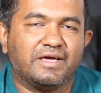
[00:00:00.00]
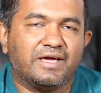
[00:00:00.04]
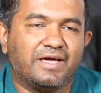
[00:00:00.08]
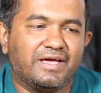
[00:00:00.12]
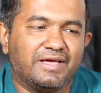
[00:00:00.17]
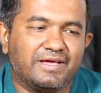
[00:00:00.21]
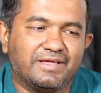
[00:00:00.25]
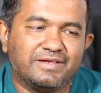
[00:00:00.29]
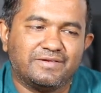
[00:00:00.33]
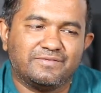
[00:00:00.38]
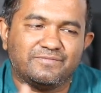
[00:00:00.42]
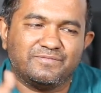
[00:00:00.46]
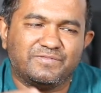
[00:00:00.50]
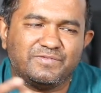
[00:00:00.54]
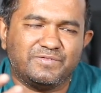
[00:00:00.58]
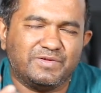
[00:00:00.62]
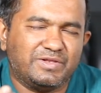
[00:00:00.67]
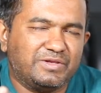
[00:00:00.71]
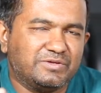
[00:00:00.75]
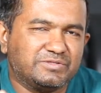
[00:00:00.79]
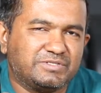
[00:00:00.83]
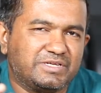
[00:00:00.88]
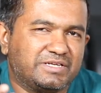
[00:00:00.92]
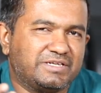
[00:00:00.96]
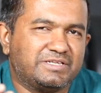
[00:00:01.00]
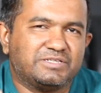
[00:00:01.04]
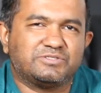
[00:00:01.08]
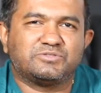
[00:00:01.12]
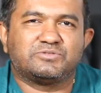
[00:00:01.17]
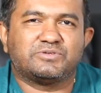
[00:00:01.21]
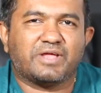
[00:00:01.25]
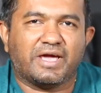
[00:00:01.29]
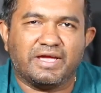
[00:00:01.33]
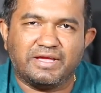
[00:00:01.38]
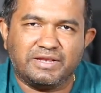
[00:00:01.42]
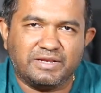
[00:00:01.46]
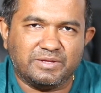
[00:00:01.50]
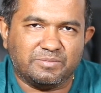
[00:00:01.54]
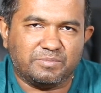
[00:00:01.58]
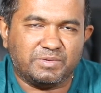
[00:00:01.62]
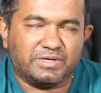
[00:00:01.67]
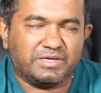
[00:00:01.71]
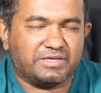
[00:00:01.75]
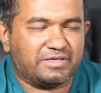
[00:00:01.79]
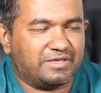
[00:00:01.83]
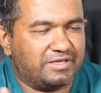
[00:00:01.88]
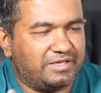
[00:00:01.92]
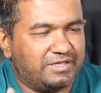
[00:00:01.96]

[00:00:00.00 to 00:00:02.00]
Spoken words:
and when you set it to dynamic,